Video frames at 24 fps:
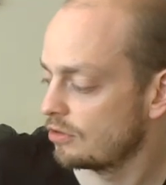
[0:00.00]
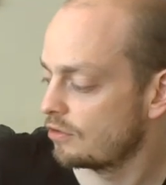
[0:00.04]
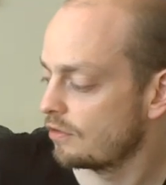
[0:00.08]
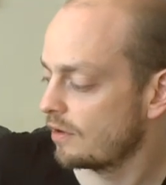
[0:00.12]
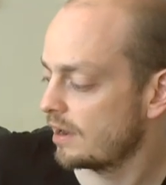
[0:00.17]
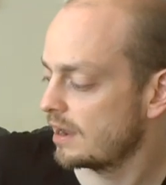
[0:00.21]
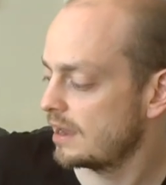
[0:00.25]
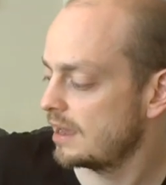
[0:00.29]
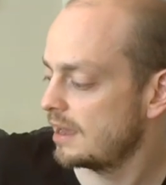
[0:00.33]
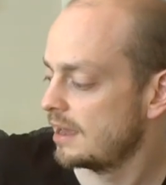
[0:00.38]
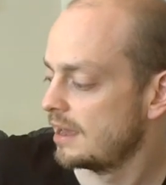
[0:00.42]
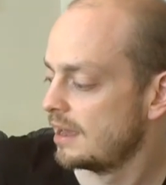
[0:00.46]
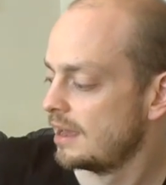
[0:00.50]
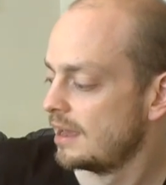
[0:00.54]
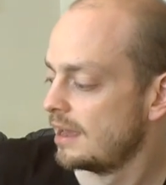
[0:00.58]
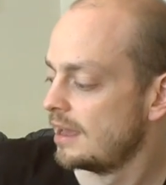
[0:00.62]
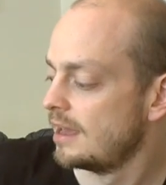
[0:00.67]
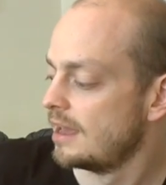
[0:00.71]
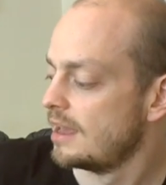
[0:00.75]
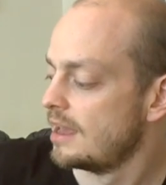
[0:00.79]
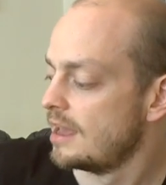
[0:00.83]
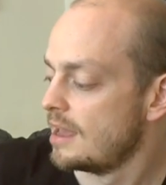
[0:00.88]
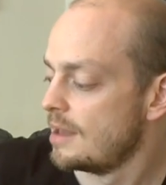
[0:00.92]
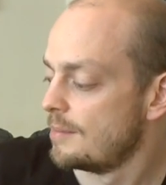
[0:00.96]
is great.
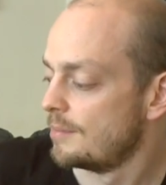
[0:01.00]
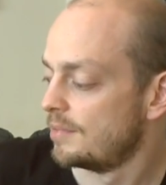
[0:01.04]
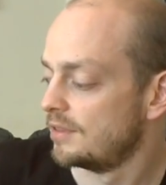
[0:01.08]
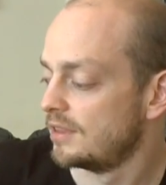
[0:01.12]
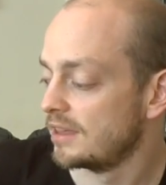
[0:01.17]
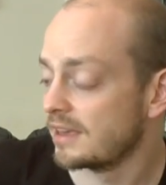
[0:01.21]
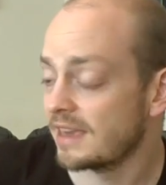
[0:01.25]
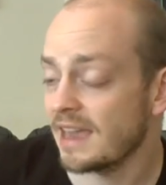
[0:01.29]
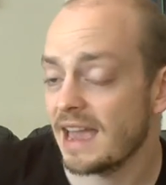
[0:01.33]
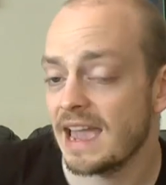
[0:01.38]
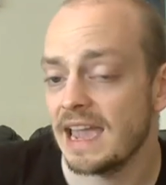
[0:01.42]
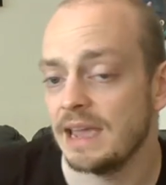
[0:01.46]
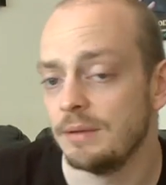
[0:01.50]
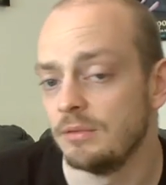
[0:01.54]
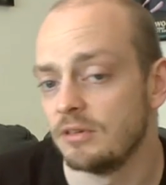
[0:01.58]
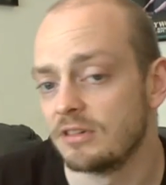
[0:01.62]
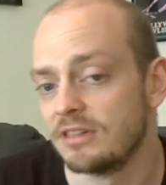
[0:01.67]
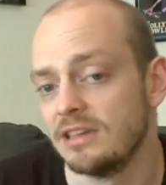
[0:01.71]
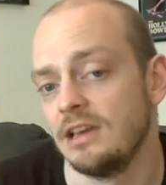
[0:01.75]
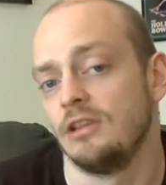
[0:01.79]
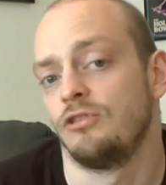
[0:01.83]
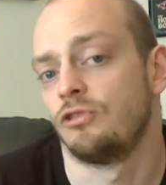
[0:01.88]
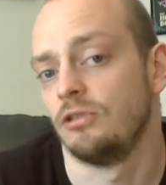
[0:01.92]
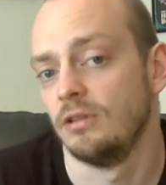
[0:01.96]
But the game was
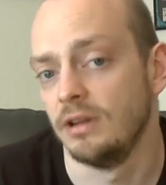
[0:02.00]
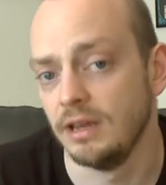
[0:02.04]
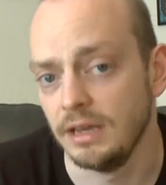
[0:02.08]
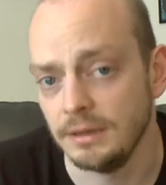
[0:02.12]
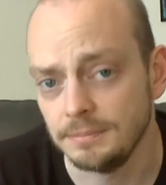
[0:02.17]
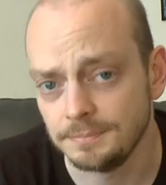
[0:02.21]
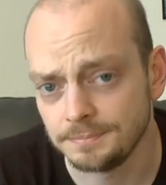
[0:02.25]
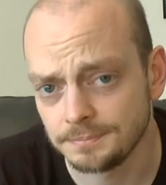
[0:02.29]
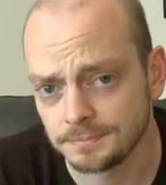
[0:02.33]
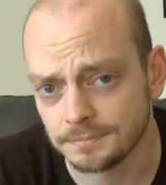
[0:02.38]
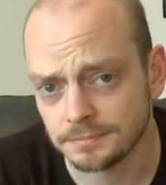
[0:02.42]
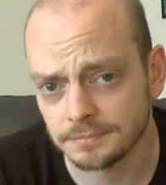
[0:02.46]
literally